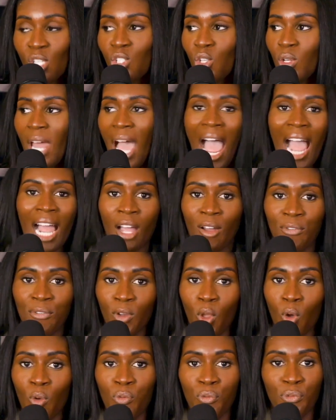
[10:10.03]
So now I could
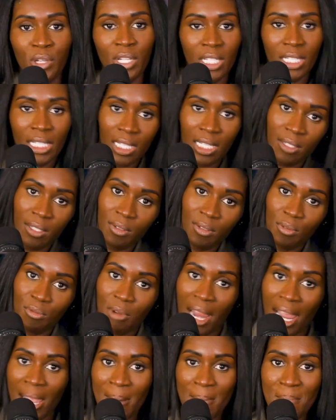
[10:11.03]
flow freely,
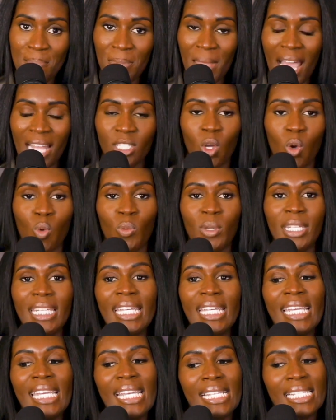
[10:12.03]
right? I don't
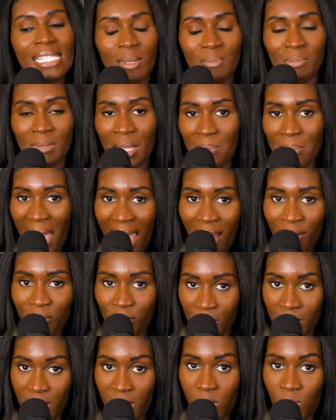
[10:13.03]
need something back
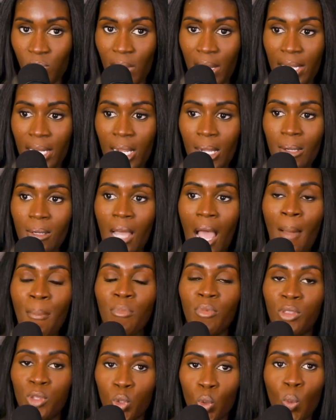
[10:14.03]
from this right now.
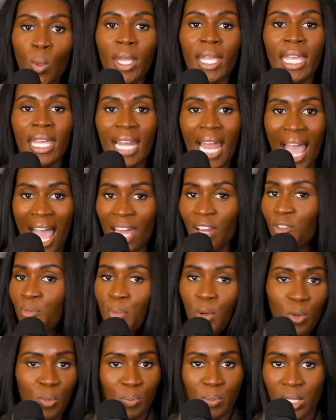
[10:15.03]
I'm doing it out
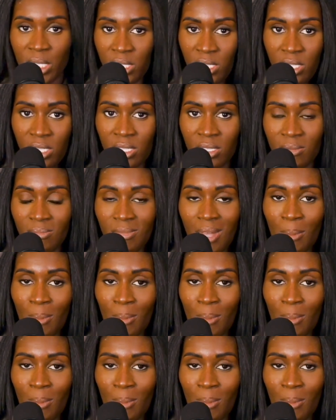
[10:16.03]
of purpose.